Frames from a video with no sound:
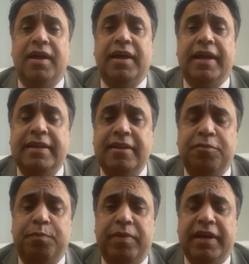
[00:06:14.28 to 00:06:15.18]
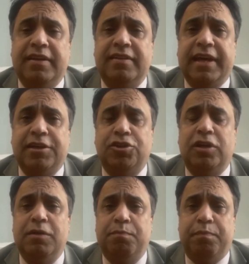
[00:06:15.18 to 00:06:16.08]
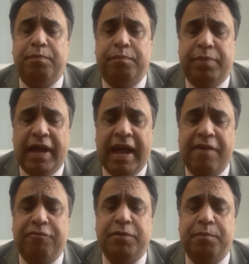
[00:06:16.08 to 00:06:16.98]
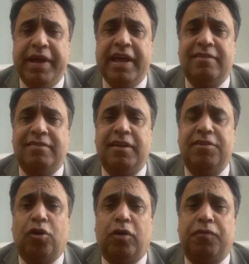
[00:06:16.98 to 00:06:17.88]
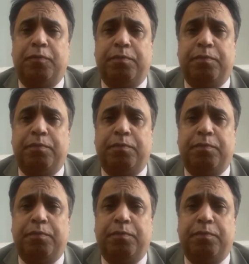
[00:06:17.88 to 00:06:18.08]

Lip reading: It is actually have the basis of